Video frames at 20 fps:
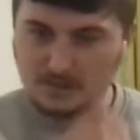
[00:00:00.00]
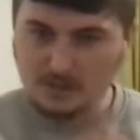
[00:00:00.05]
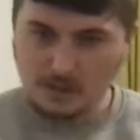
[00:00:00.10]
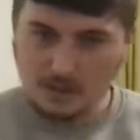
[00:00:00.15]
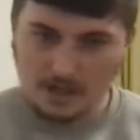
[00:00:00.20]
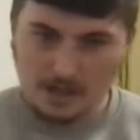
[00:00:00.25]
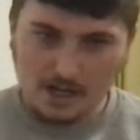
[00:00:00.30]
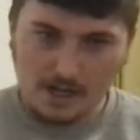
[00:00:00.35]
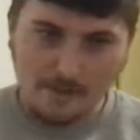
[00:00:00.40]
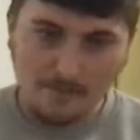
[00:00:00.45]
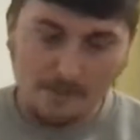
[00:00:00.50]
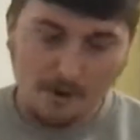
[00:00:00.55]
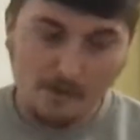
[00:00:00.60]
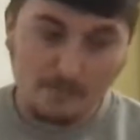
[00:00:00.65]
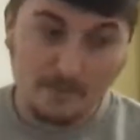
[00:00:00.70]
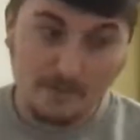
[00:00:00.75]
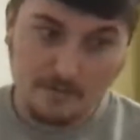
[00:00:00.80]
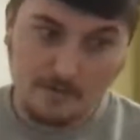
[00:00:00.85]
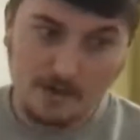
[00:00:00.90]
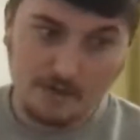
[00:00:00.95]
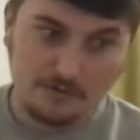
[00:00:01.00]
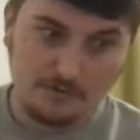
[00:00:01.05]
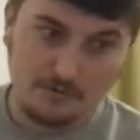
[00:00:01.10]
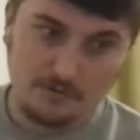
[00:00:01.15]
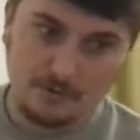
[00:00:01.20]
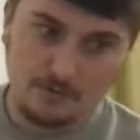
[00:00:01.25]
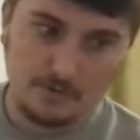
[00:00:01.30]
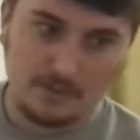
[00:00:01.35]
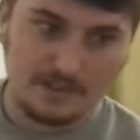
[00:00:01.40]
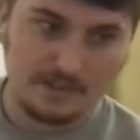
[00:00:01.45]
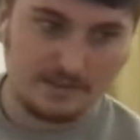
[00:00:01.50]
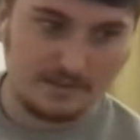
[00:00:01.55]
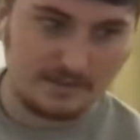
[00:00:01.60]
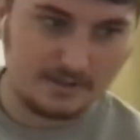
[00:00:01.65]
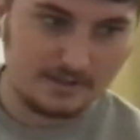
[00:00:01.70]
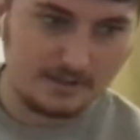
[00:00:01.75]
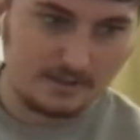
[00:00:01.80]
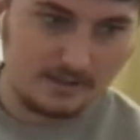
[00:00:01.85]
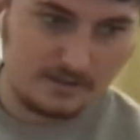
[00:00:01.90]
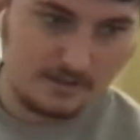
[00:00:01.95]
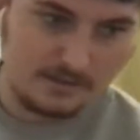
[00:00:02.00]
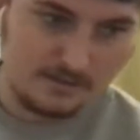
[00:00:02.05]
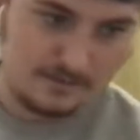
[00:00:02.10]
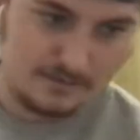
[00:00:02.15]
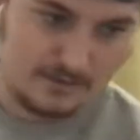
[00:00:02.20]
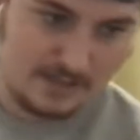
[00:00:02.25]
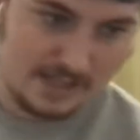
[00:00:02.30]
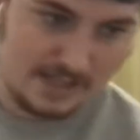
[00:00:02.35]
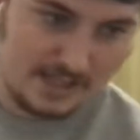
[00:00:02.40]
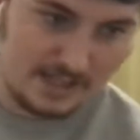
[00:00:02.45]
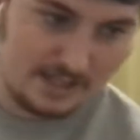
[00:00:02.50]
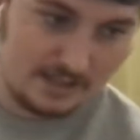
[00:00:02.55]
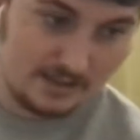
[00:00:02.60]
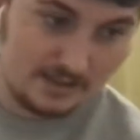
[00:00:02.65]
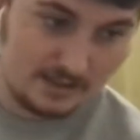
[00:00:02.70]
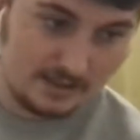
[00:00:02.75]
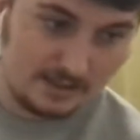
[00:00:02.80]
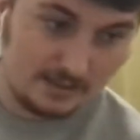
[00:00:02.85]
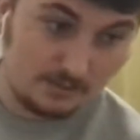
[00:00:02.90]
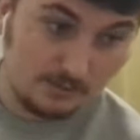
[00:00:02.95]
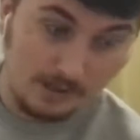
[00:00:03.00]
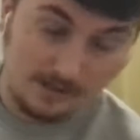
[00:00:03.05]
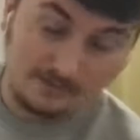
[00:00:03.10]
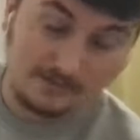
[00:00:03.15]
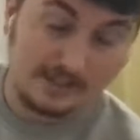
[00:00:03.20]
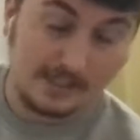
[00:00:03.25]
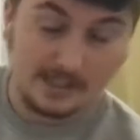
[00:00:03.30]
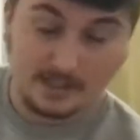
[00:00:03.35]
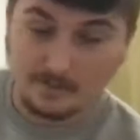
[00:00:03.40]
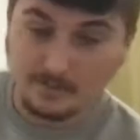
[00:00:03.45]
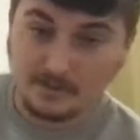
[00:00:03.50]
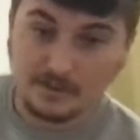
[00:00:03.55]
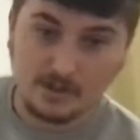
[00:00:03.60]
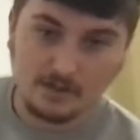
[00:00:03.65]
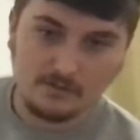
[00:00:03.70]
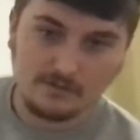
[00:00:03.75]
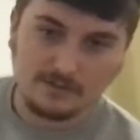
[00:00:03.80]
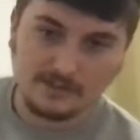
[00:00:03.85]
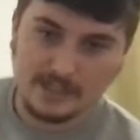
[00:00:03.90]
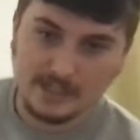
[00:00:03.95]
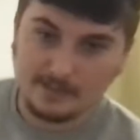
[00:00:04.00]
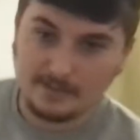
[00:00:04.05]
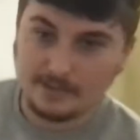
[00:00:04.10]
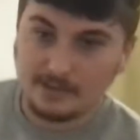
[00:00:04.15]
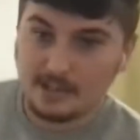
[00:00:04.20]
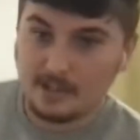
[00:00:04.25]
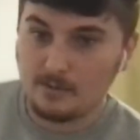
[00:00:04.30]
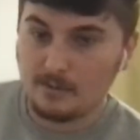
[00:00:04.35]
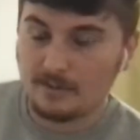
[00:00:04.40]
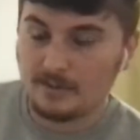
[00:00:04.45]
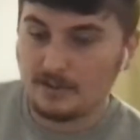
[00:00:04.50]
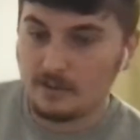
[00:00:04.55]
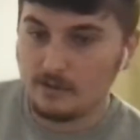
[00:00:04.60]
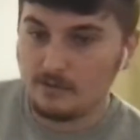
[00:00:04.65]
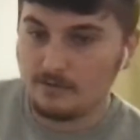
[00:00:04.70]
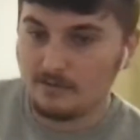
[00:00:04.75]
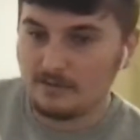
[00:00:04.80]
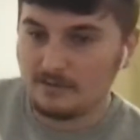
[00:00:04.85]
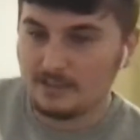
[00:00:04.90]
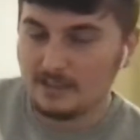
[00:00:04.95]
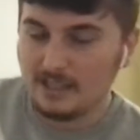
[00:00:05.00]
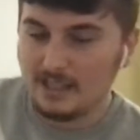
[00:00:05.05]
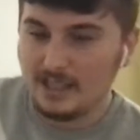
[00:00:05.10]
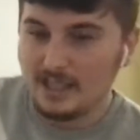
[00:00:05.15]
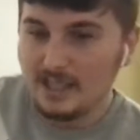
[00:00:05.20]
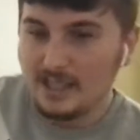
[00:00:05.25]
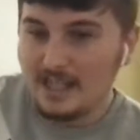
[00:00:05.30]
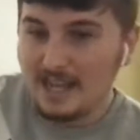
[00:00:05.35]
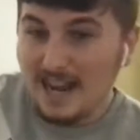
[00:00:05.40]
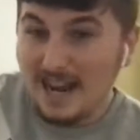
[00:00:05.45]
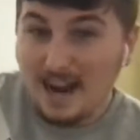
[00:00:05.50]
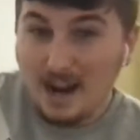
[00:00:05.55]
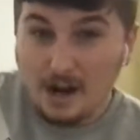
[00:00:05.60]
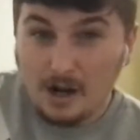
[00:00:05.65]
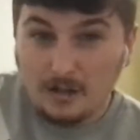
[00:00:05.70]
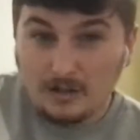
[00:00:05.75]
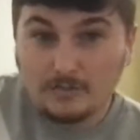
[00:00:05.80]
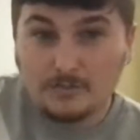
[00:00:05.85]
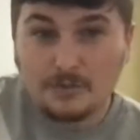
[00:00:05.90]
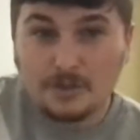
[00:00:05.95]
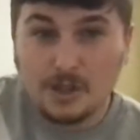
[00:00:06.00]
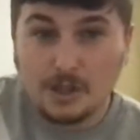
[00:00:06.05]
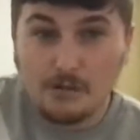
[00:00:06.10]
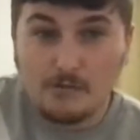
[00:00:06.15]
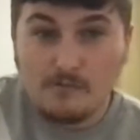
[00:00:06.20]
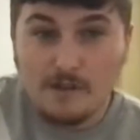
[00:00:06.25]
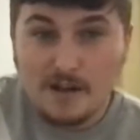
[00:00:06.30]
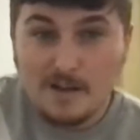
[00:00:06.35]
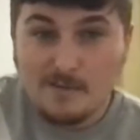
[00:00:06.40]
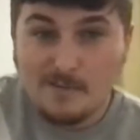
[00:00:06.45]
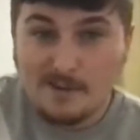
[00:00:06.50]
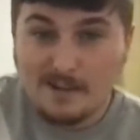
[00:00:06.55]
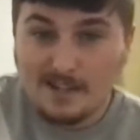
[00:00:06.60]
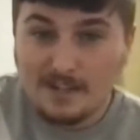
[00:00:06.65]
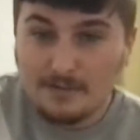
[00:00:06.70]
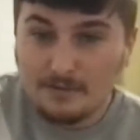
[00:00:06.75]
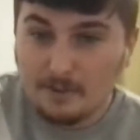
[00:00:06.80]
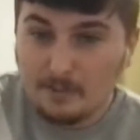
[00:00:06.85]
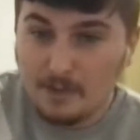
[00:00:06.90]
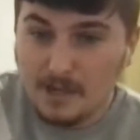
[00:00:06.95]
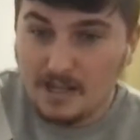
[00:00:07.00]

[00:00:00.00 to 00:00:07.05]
Pompey might draw the winners of Dagenham and Salford game, so that will be Salford at home. So a replay of the